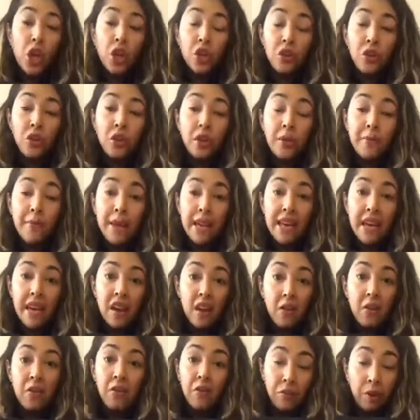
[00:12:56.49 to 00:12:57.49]
You can make
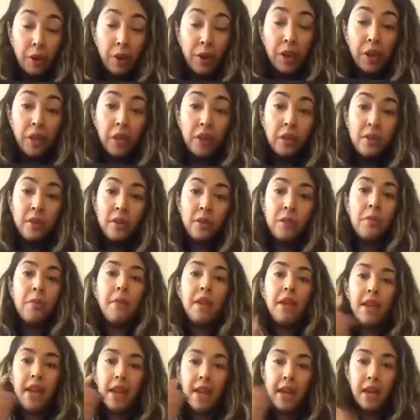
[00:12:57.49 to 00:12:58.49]
it vertical, so
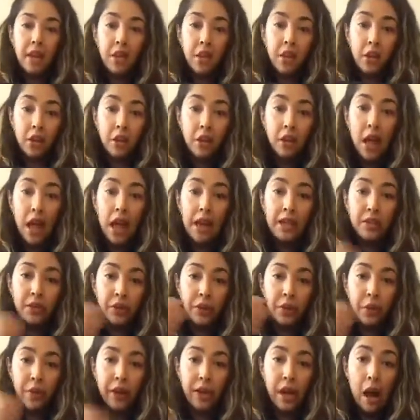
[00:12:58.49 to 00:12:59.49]
meaning your lines are
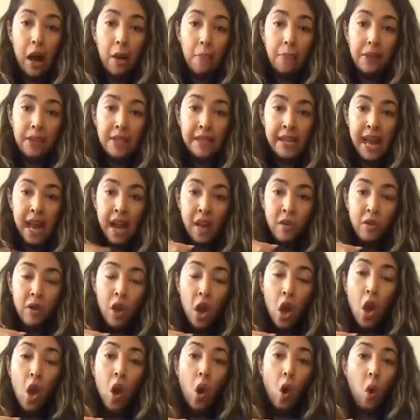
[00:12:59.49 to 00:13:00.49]
going up and down,
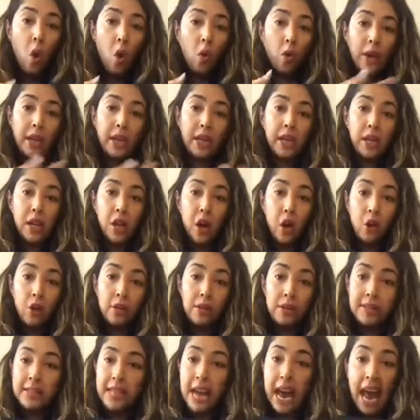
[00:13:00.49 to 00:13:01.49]
or it could go
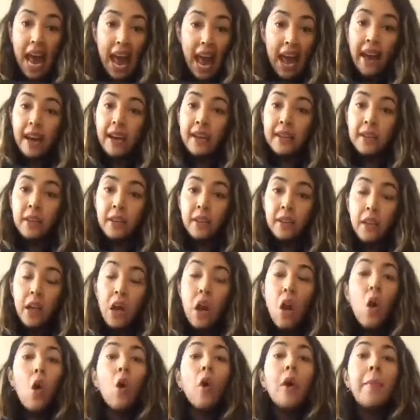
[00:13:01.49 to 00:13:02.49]
diagonal,
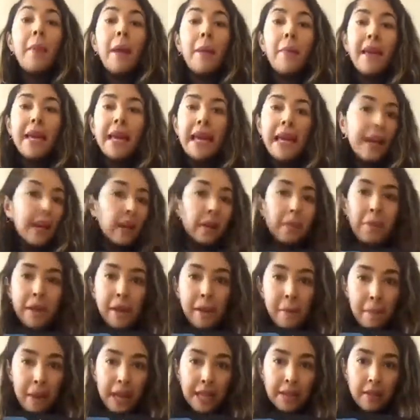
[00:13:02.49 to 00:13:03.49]
or maybe it'll be
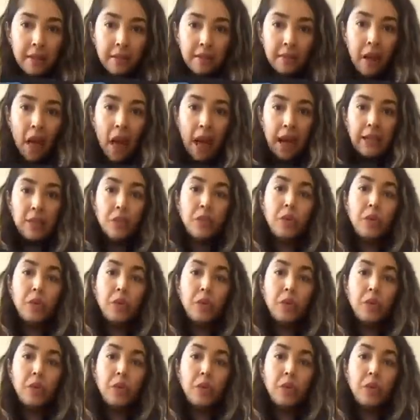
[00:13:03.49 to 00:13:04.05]
a mix of lines.